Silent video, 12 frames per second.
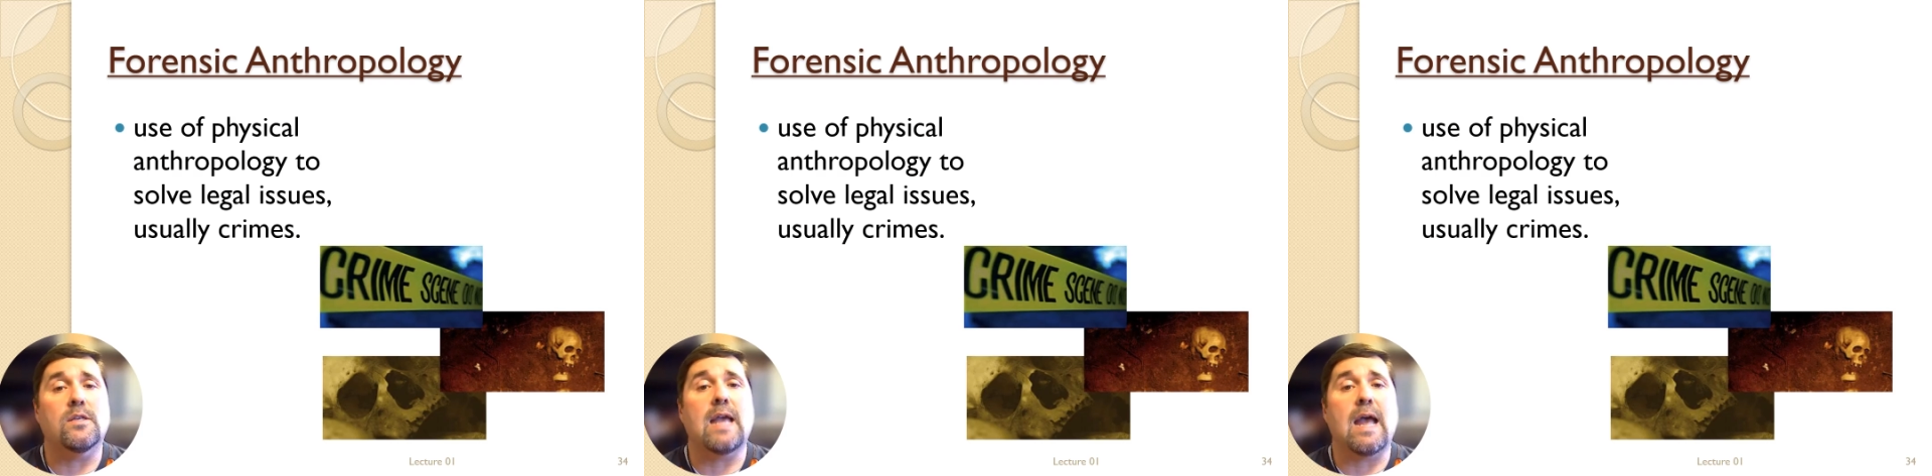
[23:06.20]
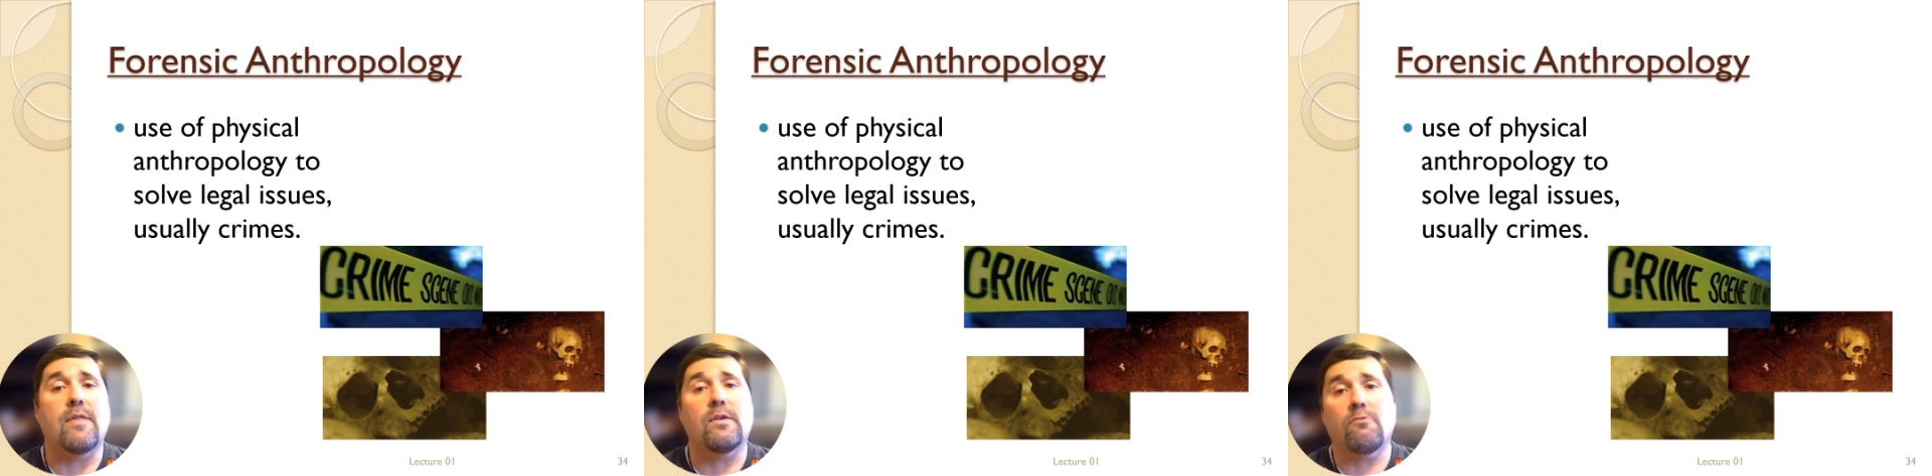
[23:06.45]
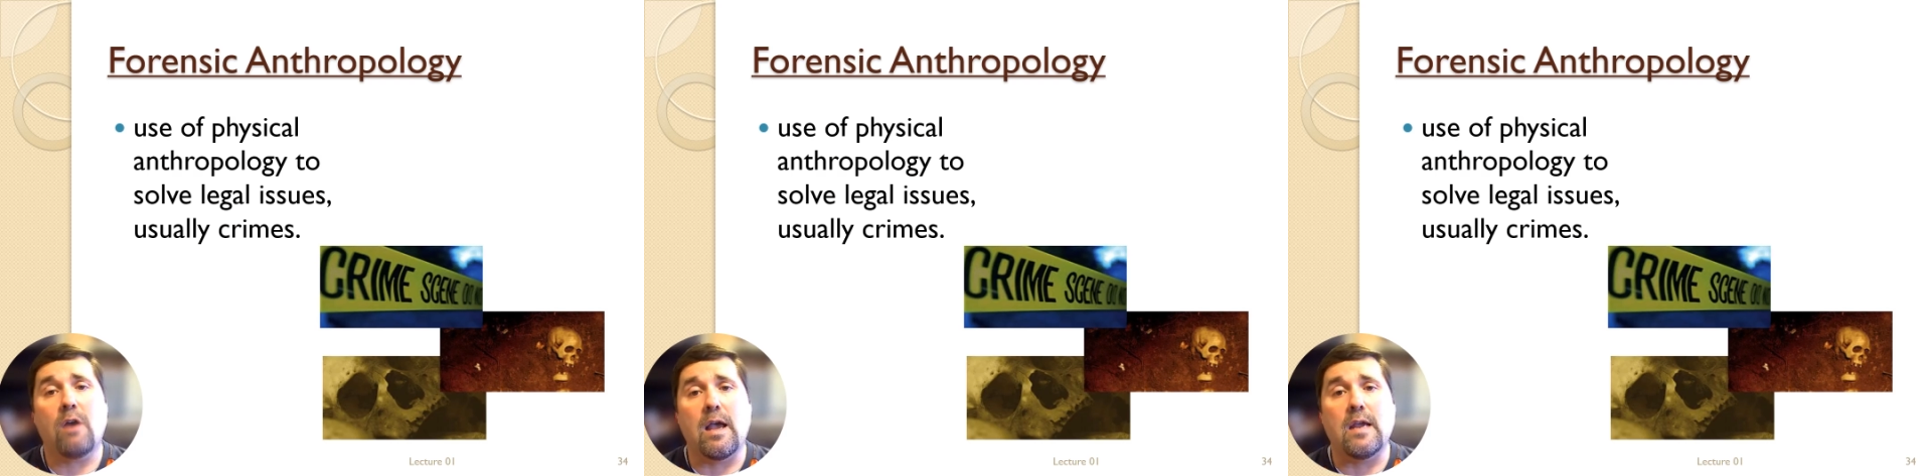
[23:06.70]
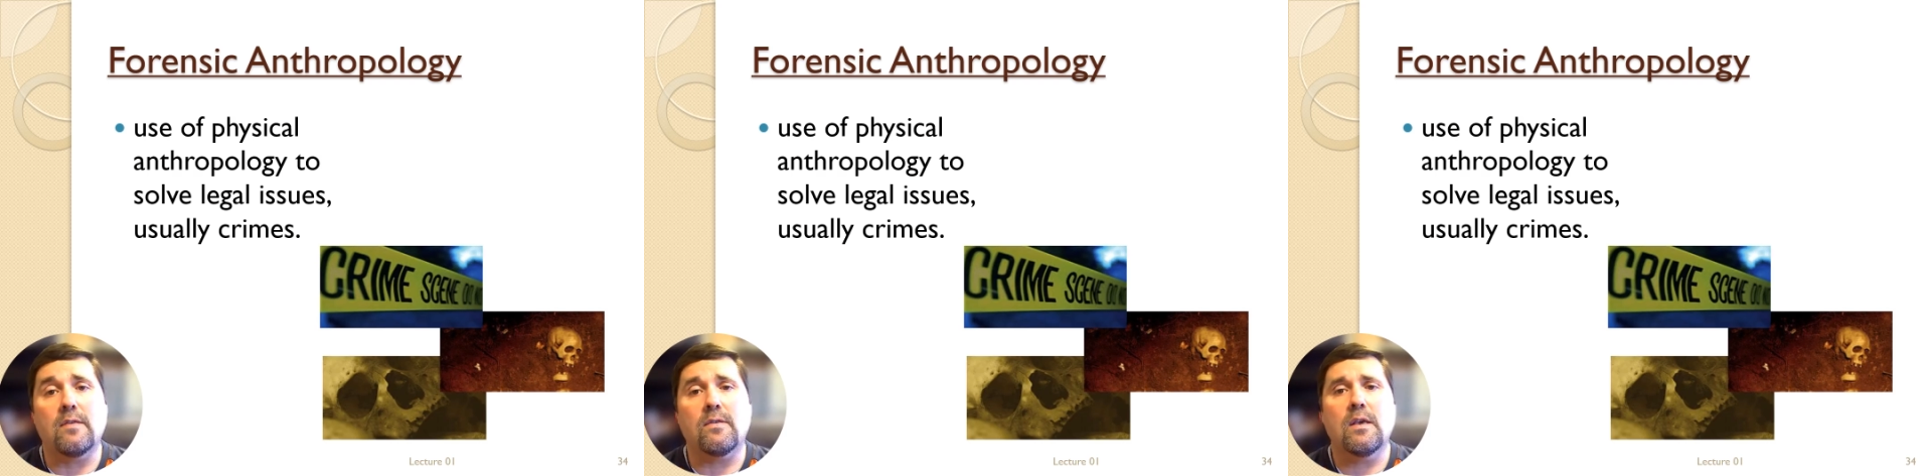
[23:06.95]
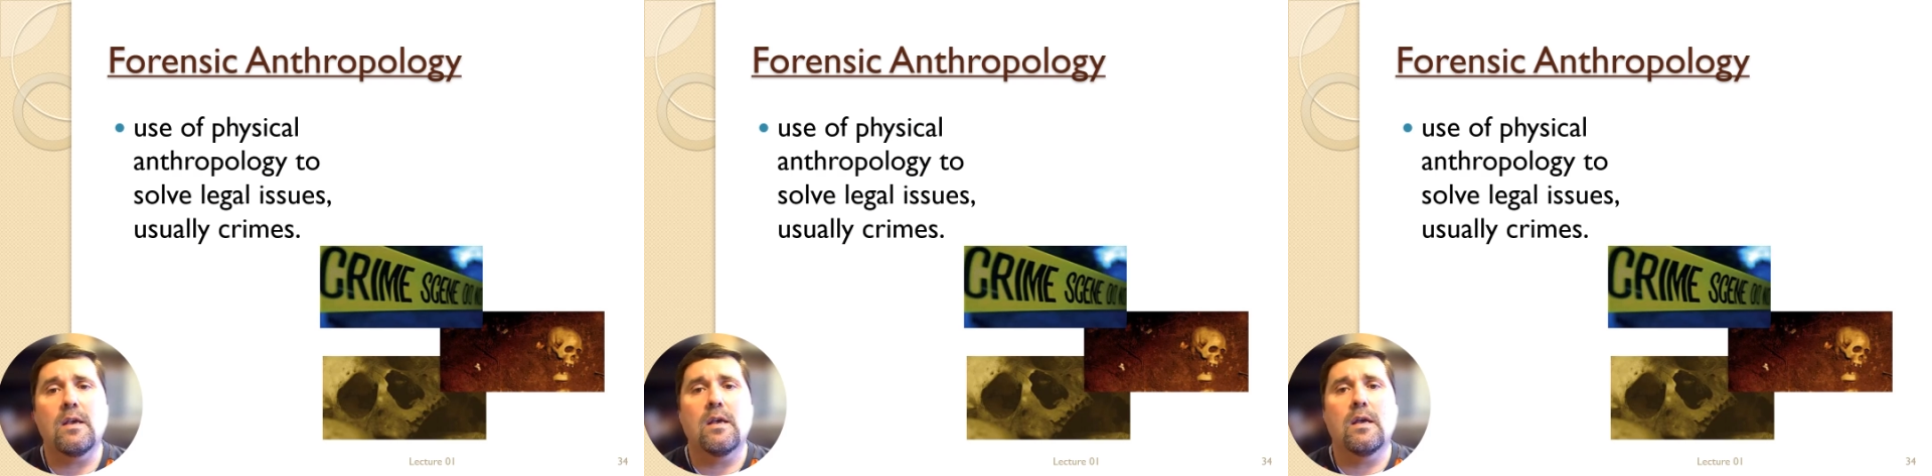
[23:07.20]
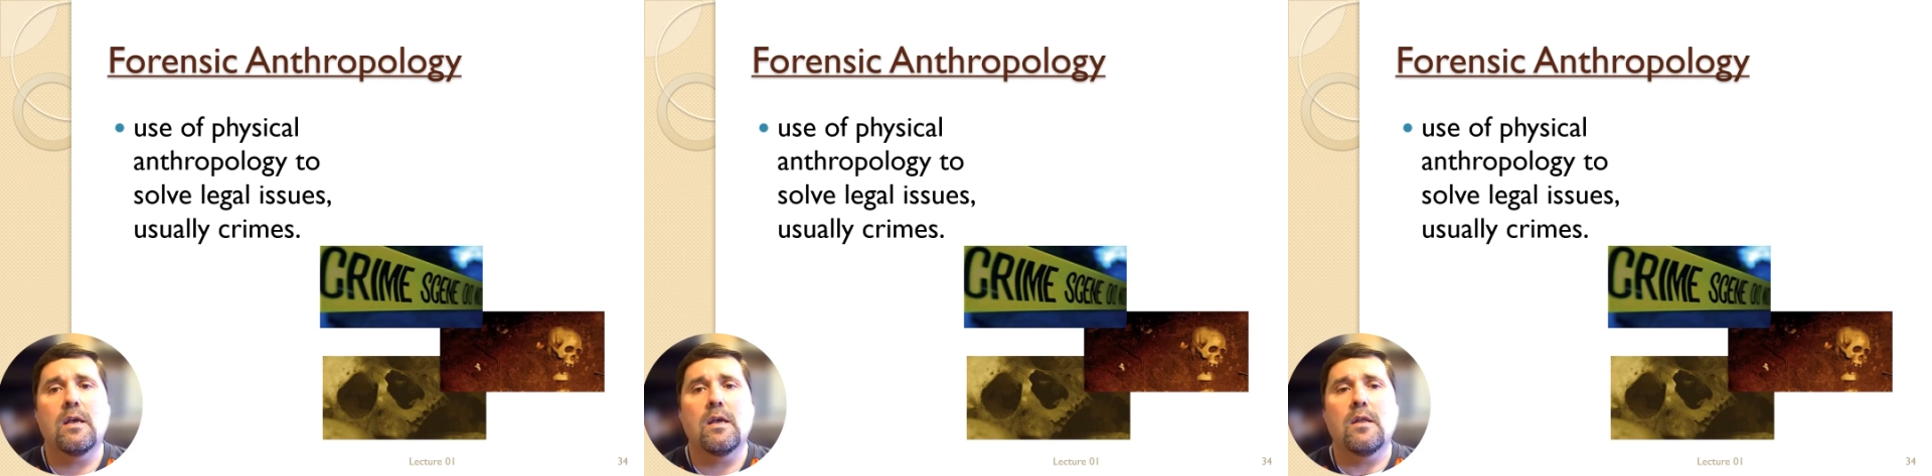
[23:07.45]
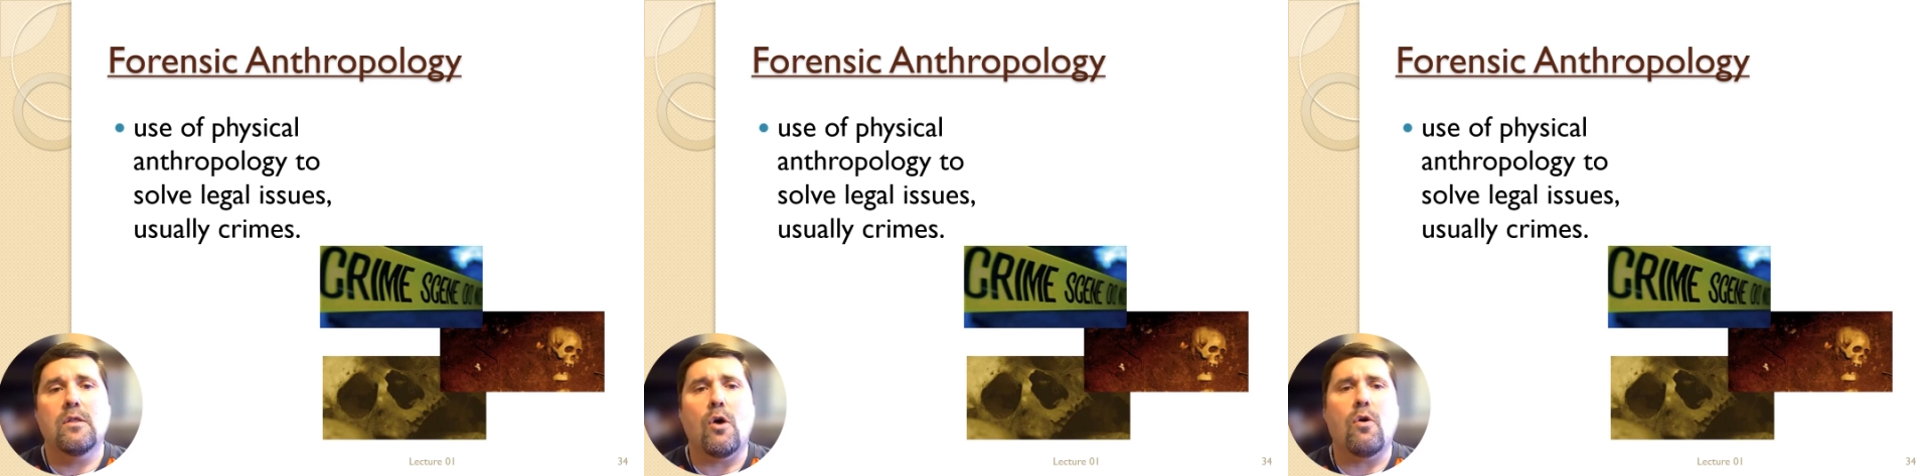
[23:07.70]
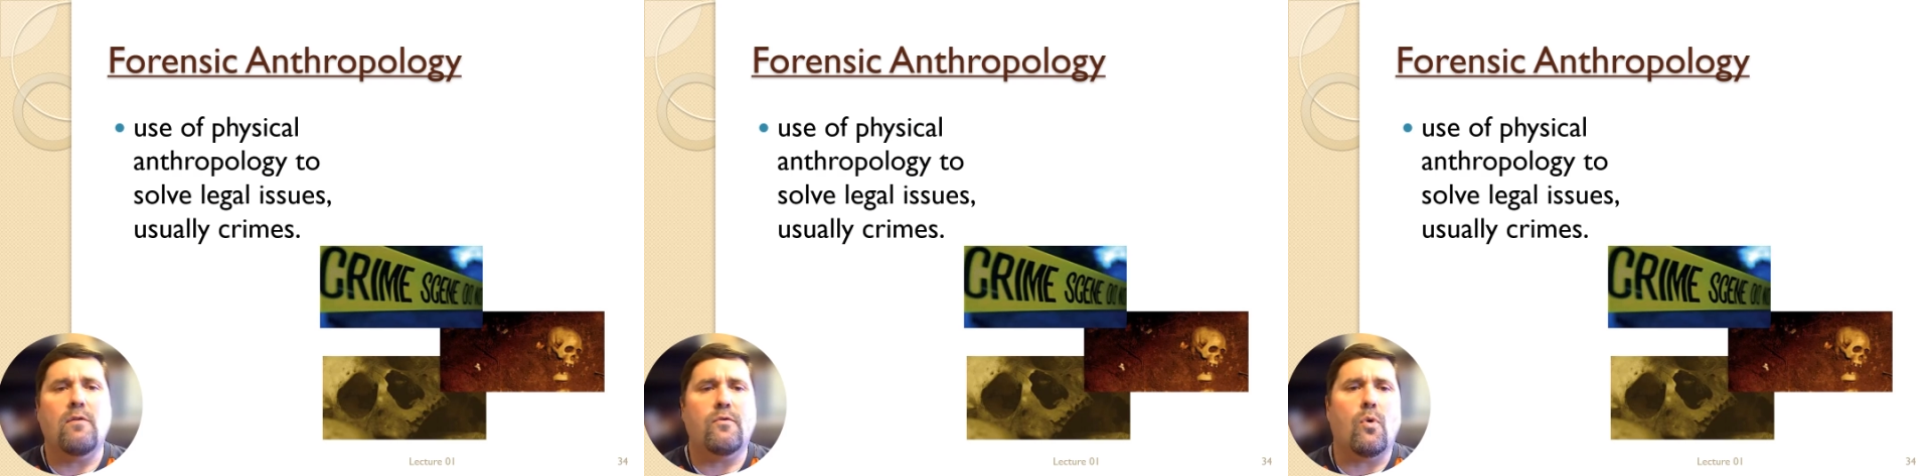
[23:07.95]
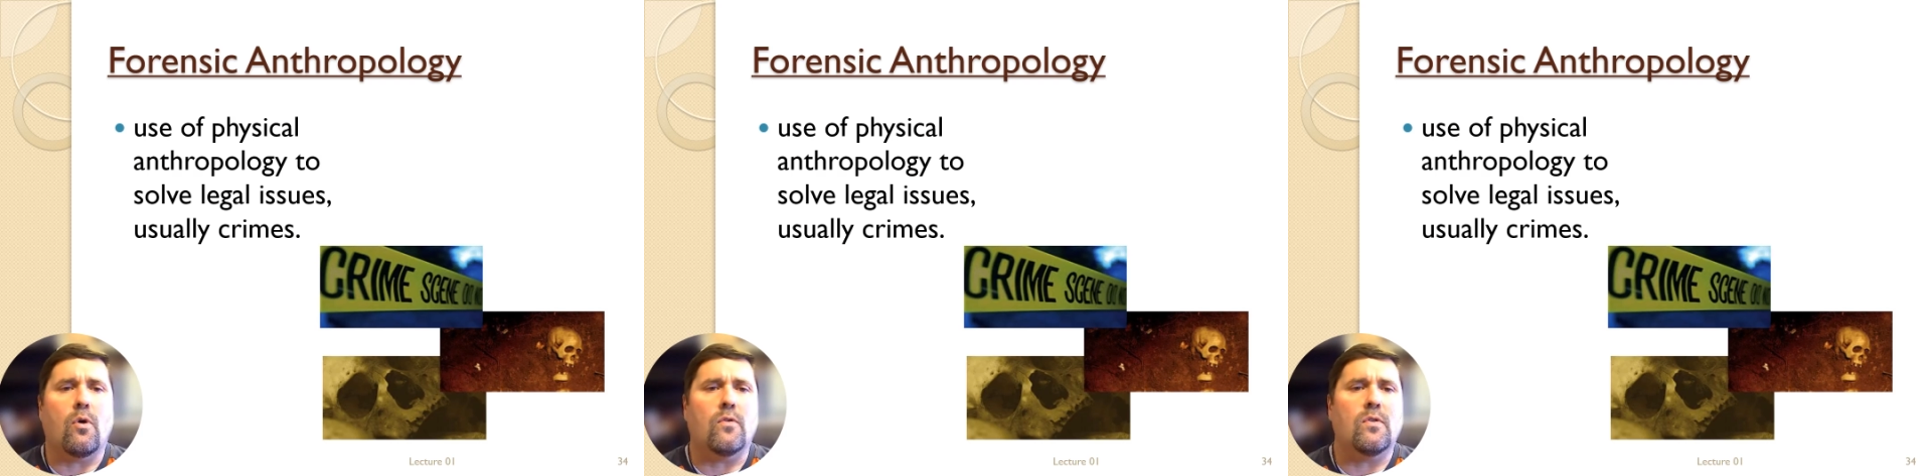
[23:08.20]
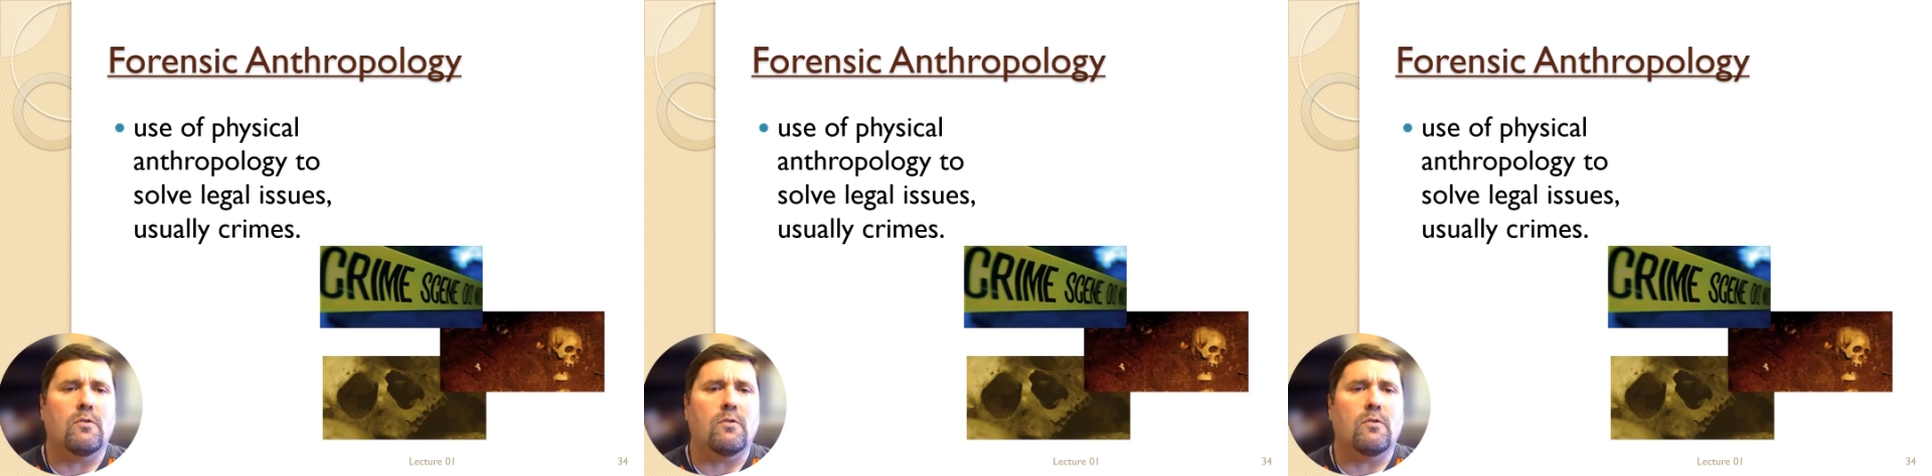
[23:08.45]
Kathy Reichs, though of course